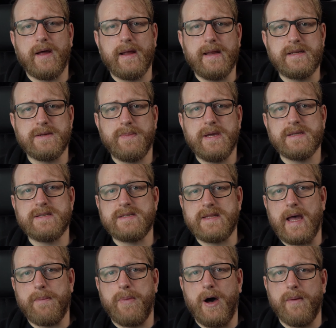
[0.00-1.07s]
likely to be a
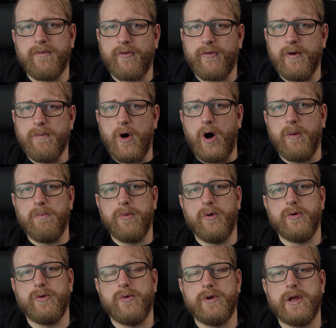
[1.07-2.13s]
step up from
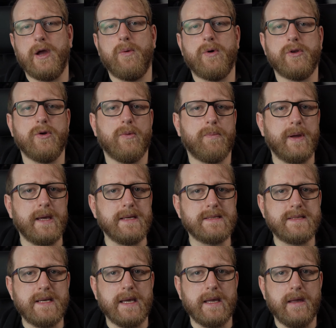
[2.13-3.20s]
onboard audio on your
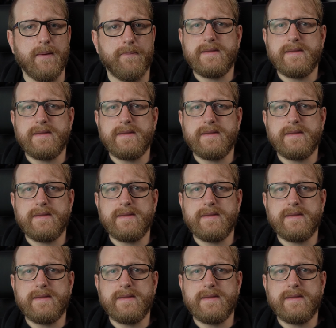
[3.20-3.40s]
PC.